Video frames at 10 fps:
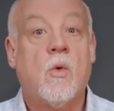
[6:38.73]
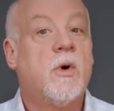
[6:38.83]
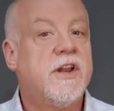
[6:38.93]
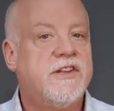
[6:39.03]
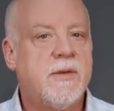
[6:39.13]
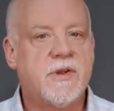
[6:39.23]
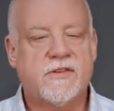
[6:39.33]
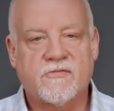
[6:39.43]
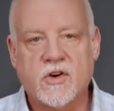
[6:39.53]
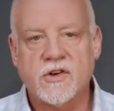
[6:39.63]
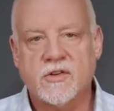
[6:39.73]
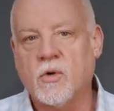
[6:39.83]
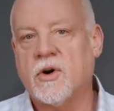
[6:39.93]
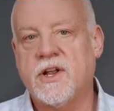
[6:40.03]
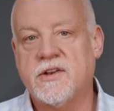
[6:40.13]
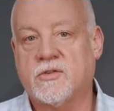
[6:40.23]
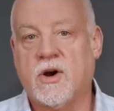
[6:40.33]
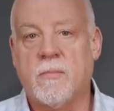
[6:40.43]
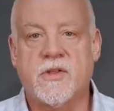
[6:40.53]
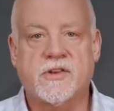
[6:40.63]
When a team is first learning
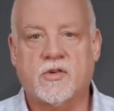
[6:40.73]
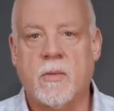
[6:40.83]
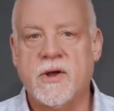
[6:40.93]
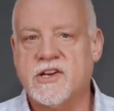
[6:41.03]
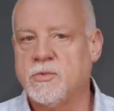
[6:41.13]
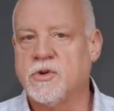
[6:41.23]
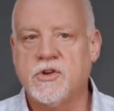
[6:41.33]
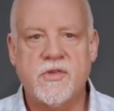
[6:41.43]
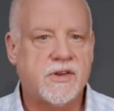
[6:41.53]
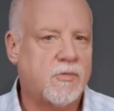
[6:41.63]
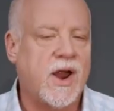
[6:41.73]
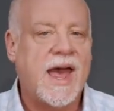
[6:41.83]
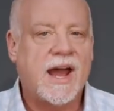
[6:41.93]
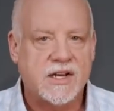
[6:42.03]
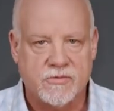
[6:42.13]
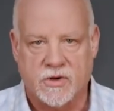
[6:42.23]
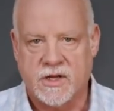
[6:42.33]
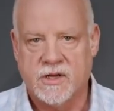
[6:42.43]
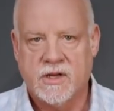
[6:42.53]
Scrum, the Scrum Master will do this more actively,